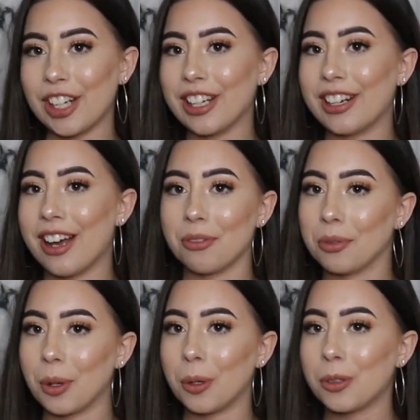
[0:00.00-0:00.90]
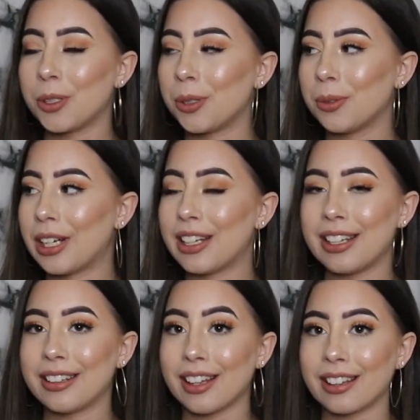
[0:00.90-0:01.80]
and have a photo shoot in
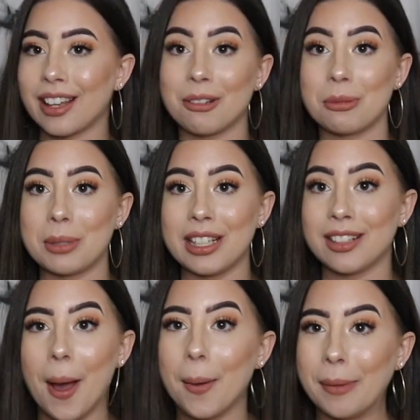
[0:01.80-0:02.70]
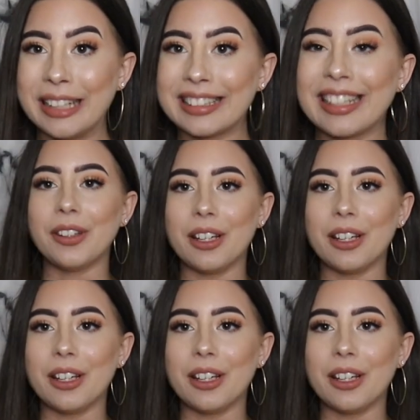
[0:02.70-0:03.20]
it. Like that would be amazing.